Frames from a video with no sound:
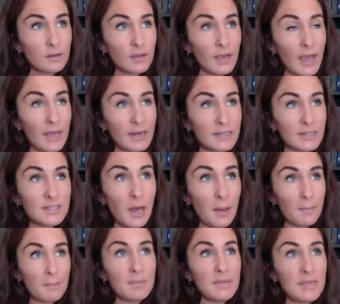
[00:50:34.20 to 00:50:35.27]
and it's not
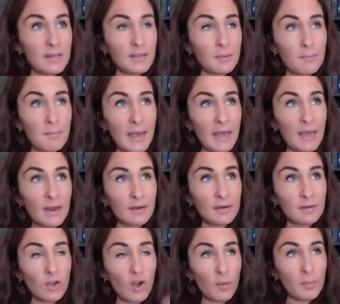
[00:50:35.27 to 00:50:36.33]
me, the man
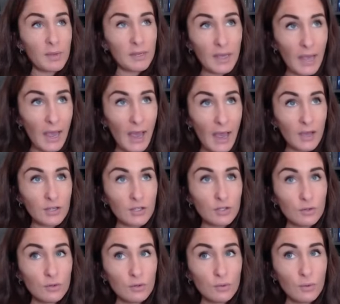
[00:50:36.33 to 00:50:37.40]
coming at
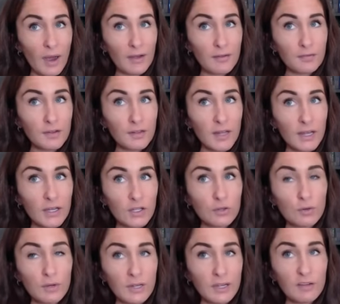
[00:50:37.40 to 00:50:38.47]
you, I feel like
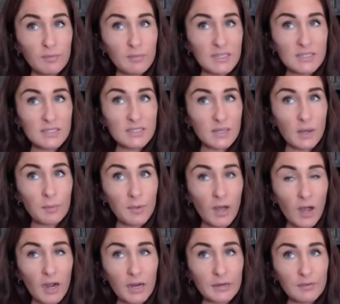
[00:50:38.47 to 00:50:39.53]
you'll give me some
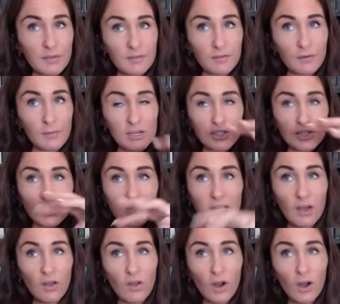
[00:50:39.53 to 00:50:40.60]
kind of information to
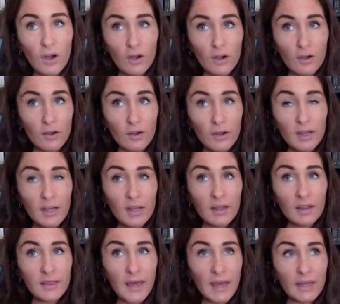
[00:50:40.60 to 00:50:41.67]
tell her
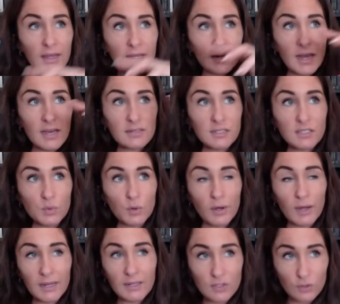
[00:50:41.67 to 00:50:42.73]
that in essence will
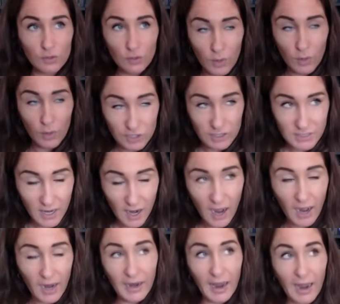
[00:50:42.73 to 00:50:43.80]
answer the questions that
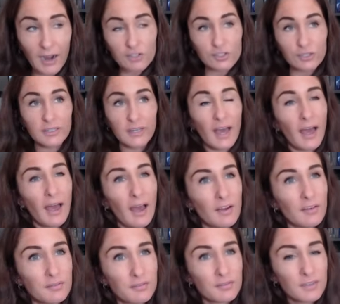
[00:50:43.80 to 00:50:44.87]
I actually
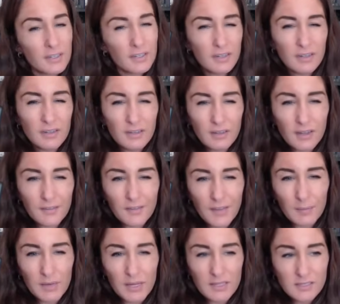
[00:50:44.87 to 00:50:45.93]
have, if
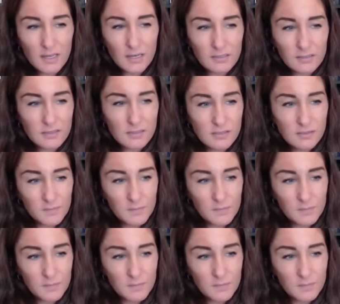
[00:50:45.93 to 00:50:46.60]
that makes sense.